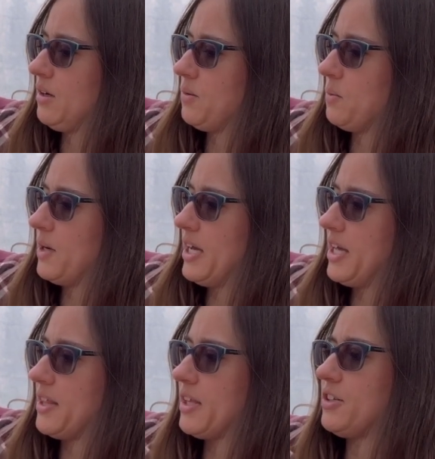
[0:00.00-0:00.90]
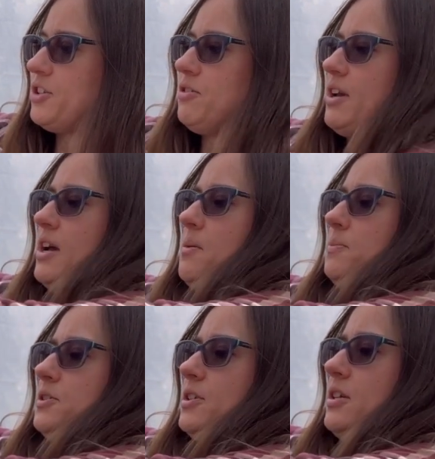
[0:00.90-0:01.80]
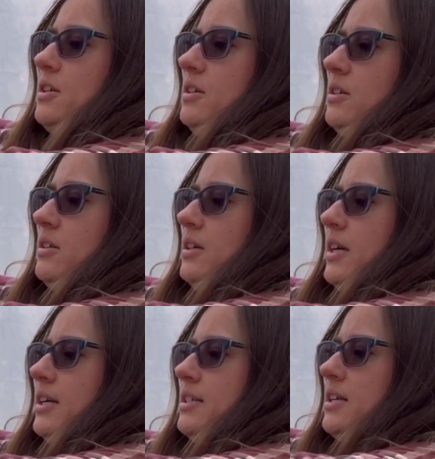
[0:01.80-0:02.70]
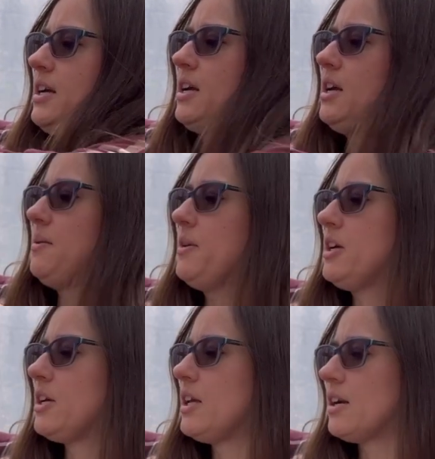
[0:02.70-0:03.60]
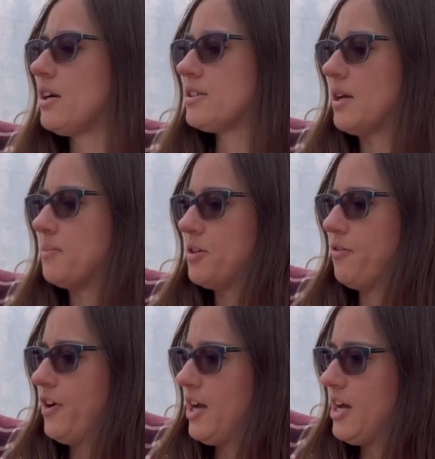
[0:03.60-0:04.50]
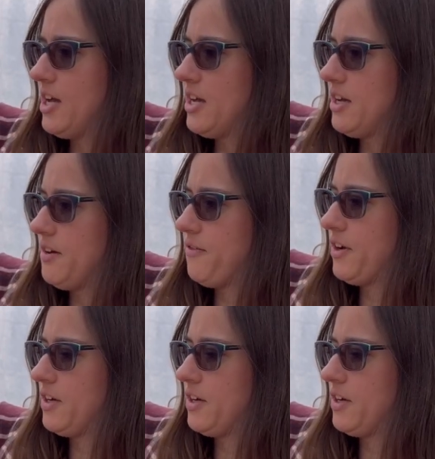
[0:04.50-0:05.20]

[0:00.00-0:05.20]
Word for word: with two cups at a time, get us up to five.